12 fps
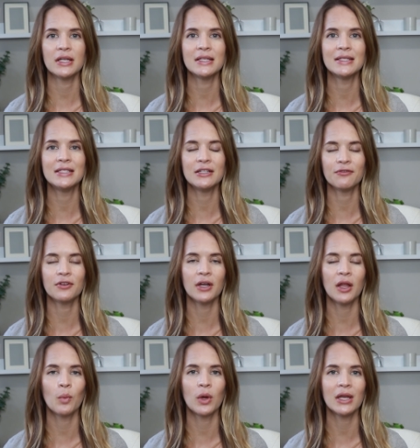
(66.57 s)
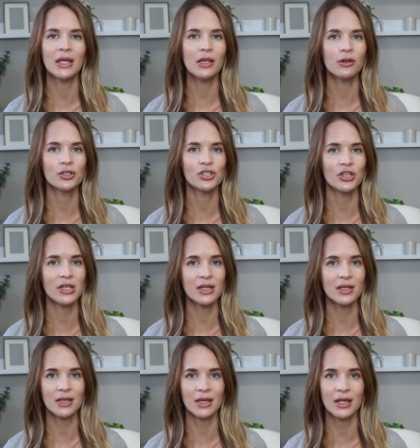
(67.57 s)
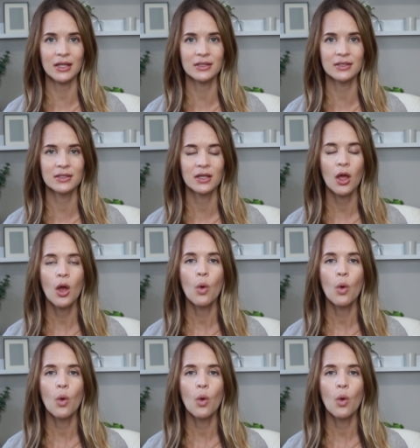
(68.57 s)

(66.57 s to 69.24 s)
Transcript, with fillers: is different in what he or she needs.